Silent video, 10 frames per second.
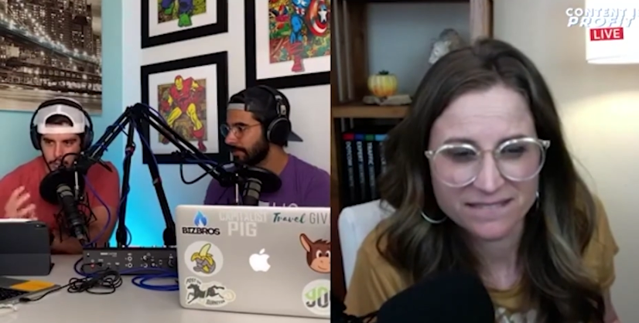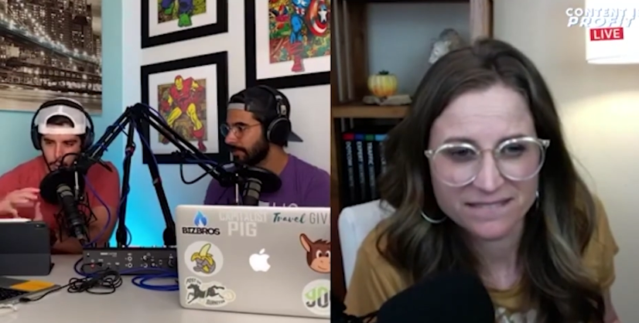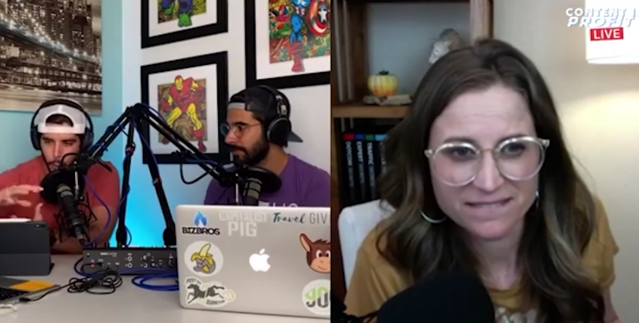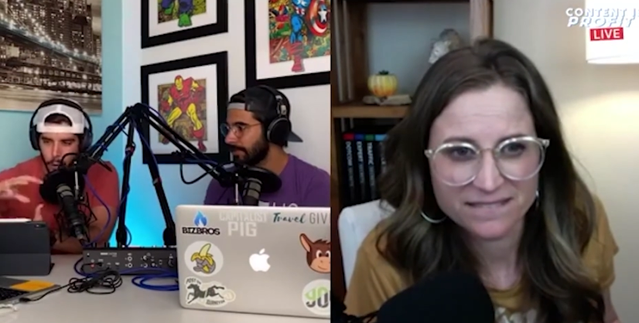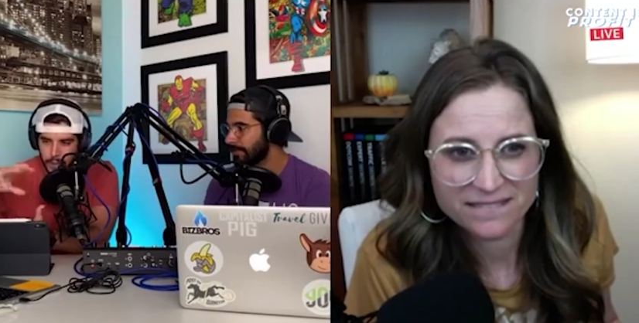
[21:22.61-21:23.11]
Speaker 1: So
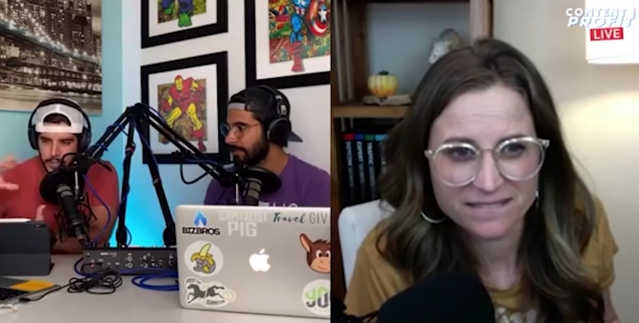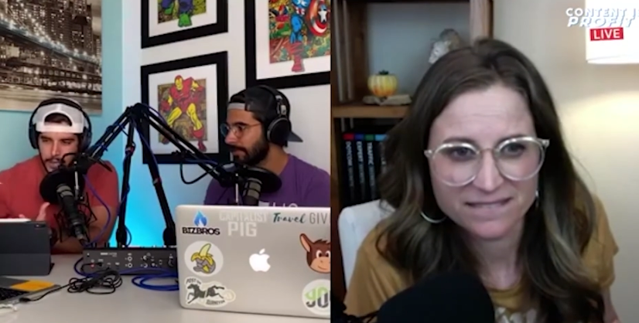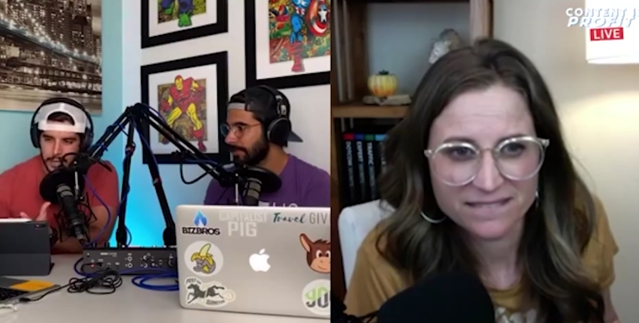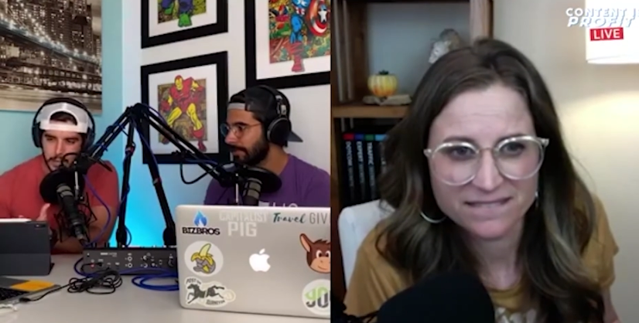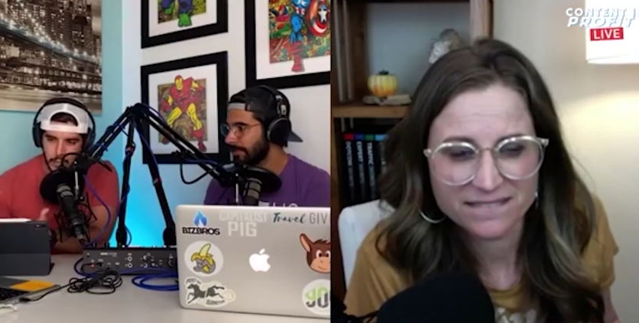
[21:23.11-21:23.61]
what is
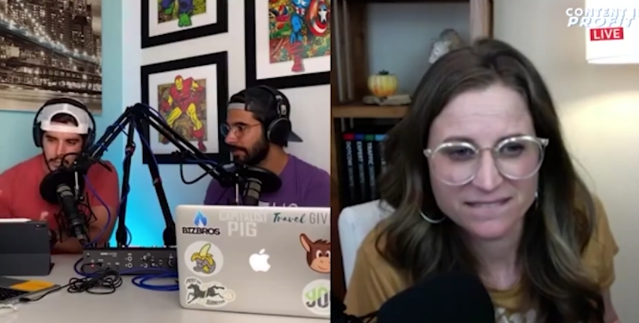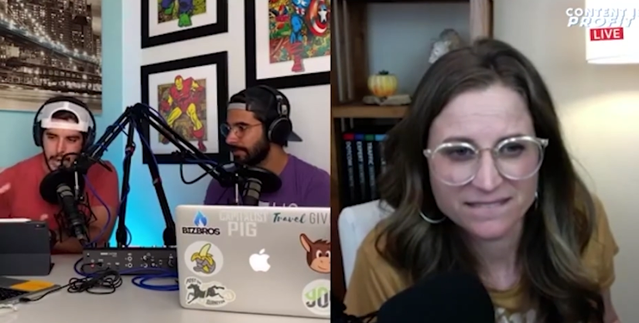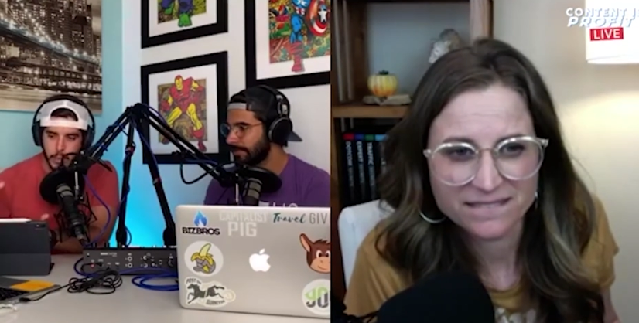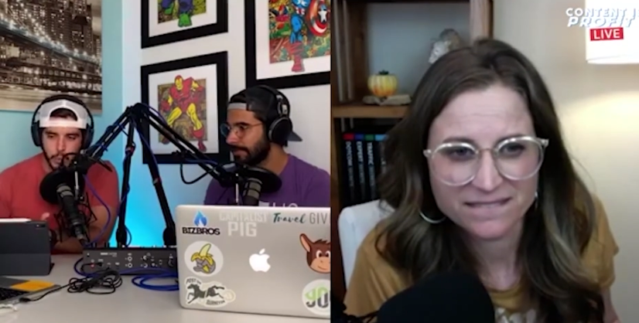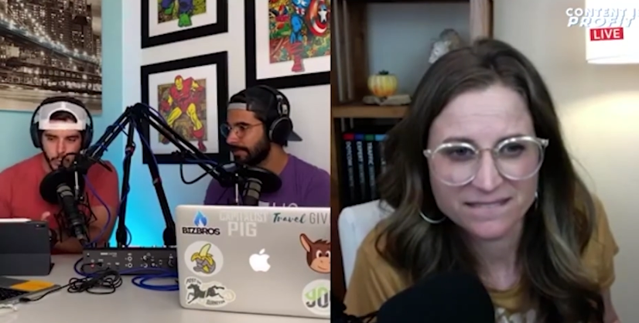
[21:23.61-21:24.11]
like
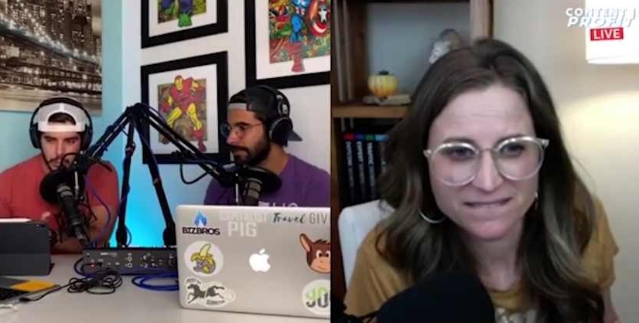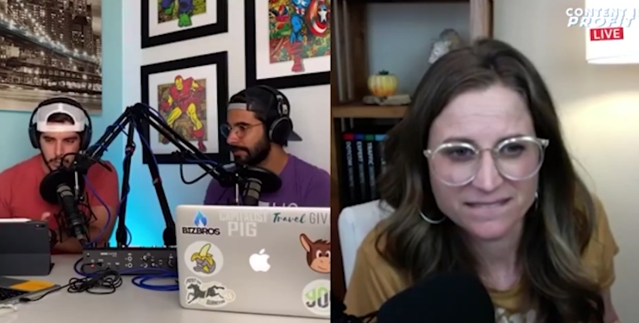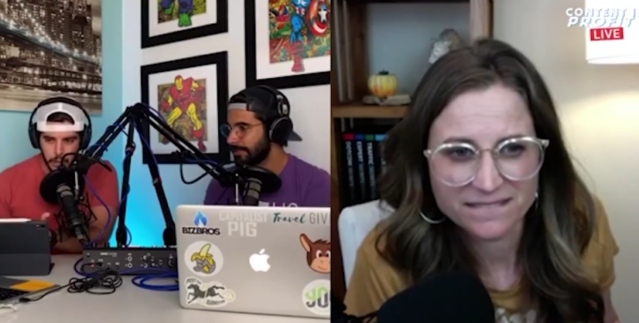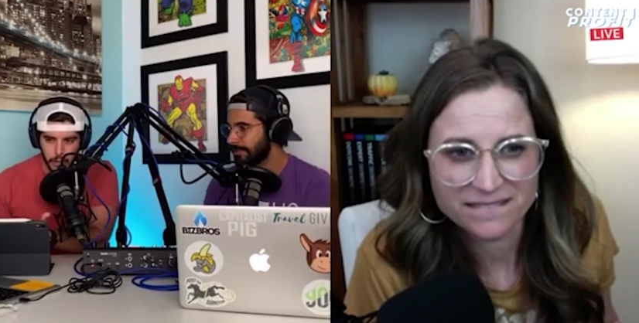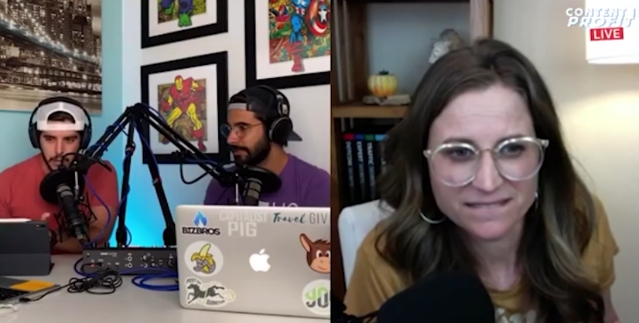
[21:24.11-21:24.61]
that sweet
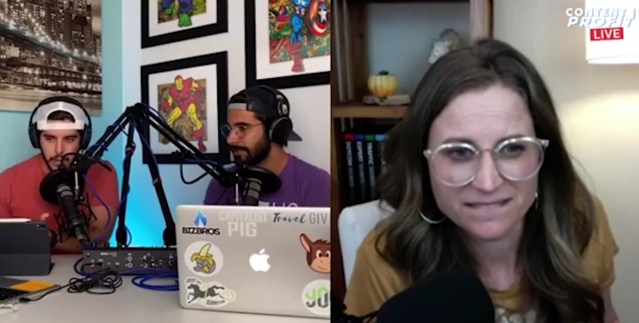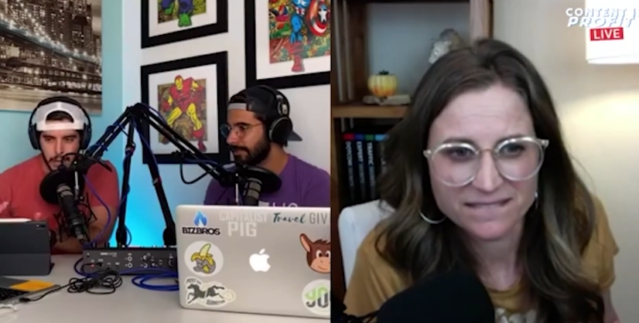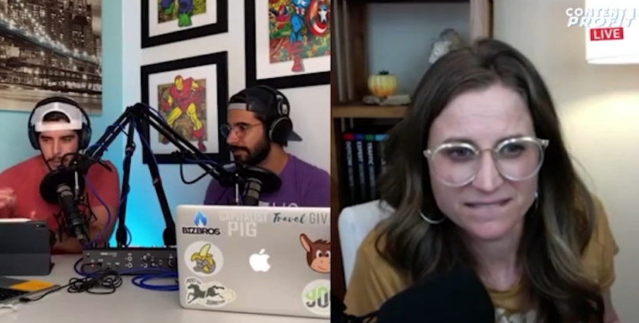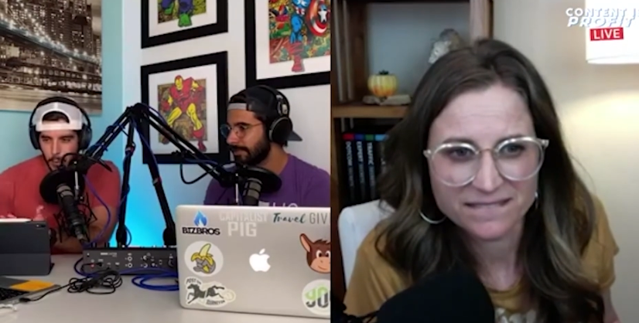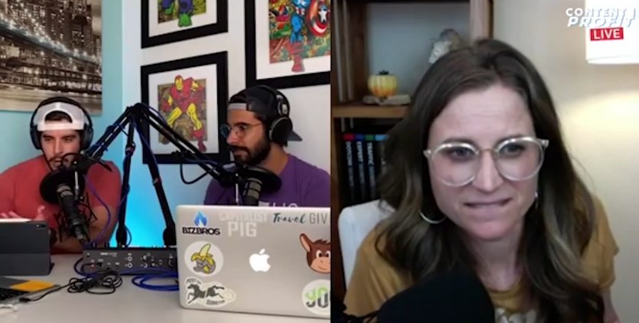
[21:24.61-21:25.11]
spot
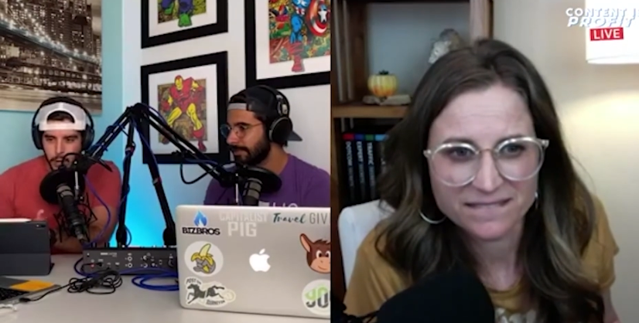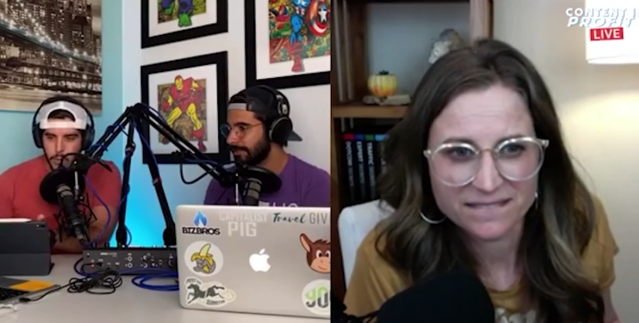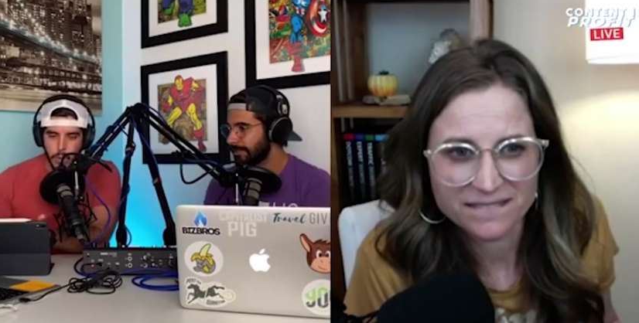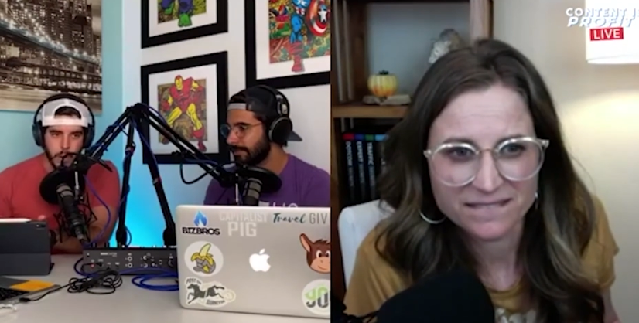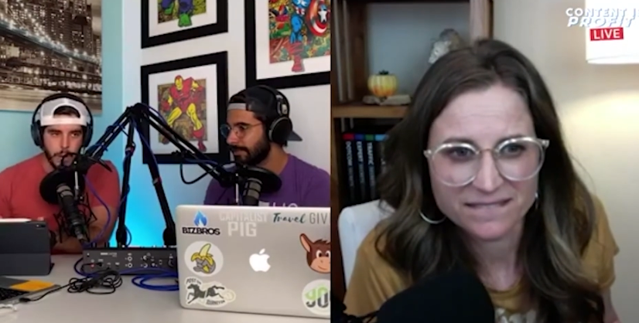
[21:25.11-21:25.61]
and what do you
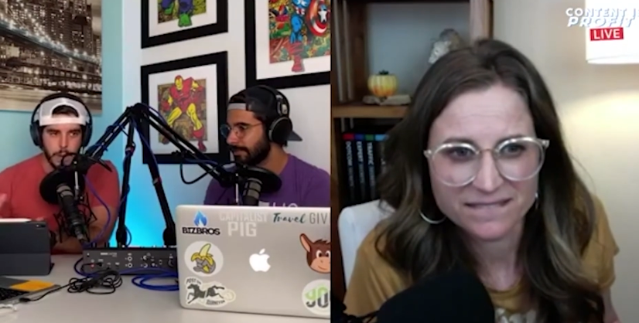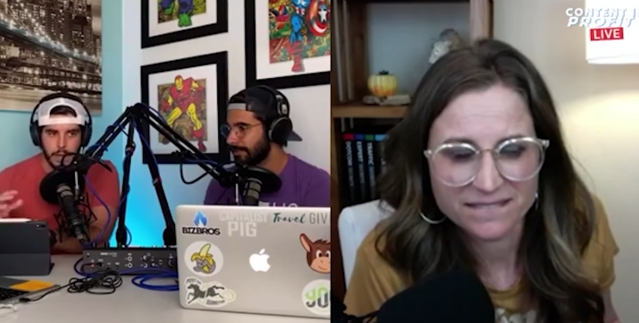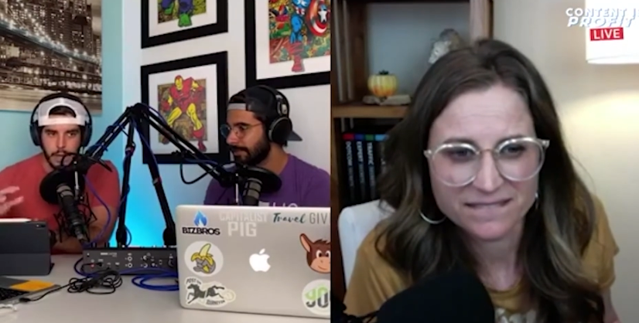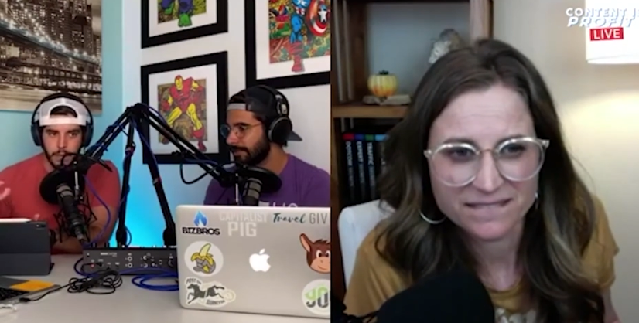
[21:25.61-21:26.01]
recommend if